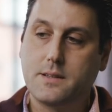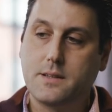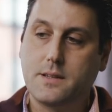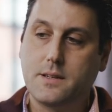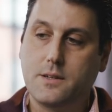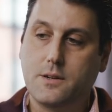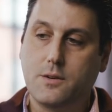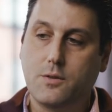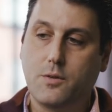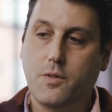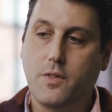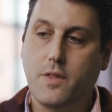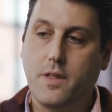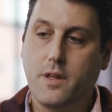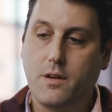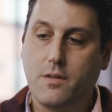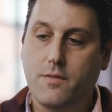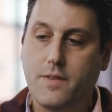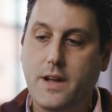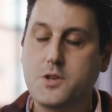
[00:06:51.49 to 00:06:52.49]
you know,
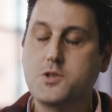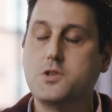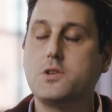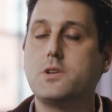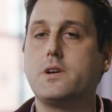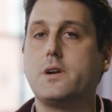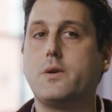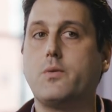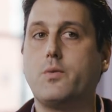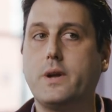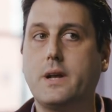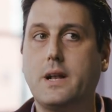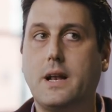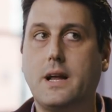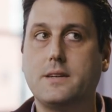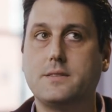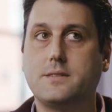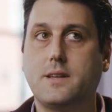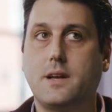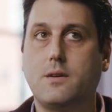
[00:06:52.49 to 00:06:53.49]
they'll eventually
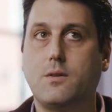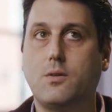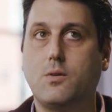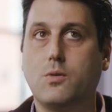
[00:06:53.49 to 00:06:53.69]
realize that,